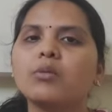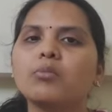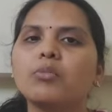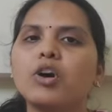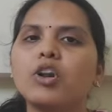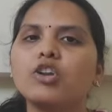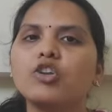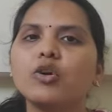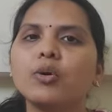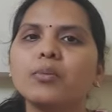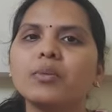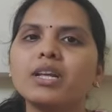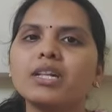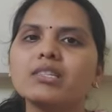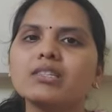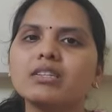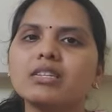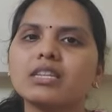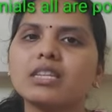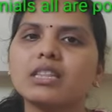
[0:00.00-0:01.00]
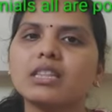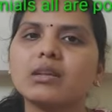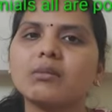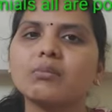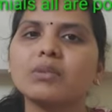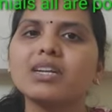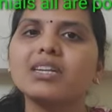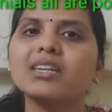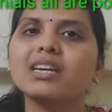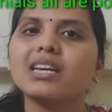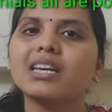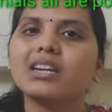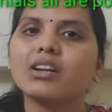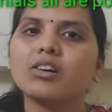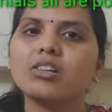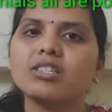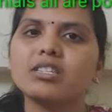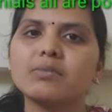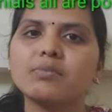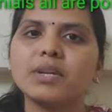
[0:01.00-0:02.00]
Polynomials are nothing but an
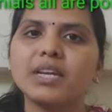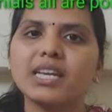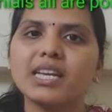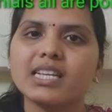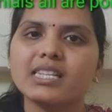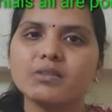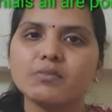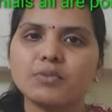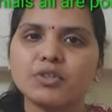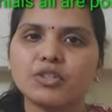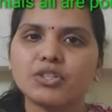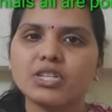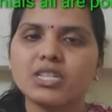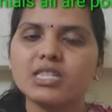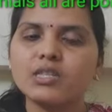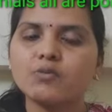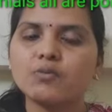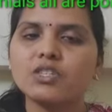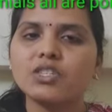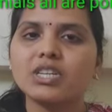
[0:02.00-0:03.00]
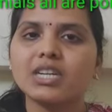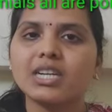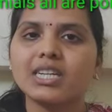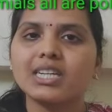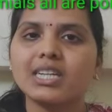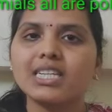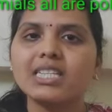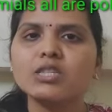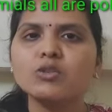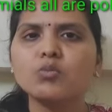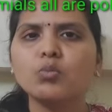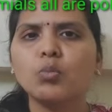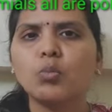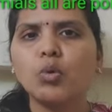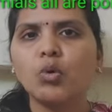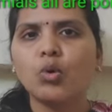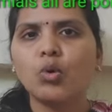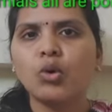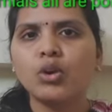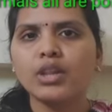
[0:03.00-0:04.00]
algebraic expressions which contains
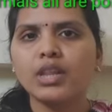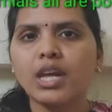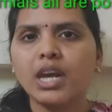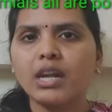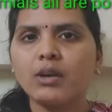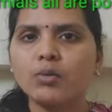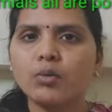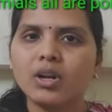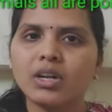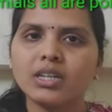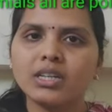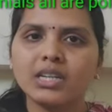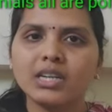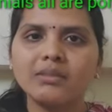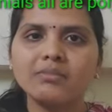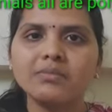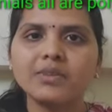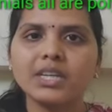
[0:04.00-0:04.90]
more than 1 term.